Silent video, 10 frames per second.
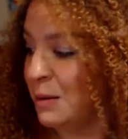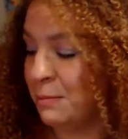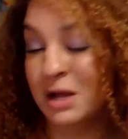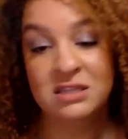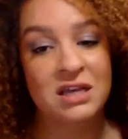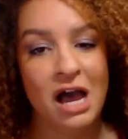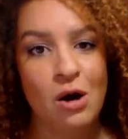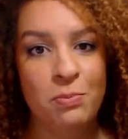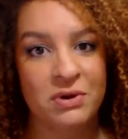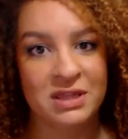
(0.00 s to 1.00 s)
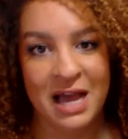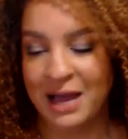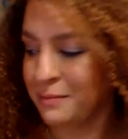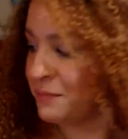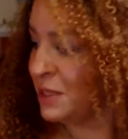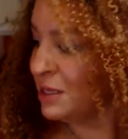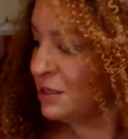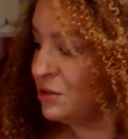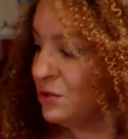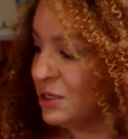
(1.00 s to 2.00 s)
But to help with that,
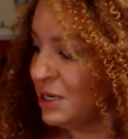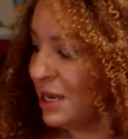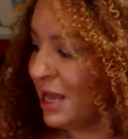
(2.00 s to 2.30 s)
you can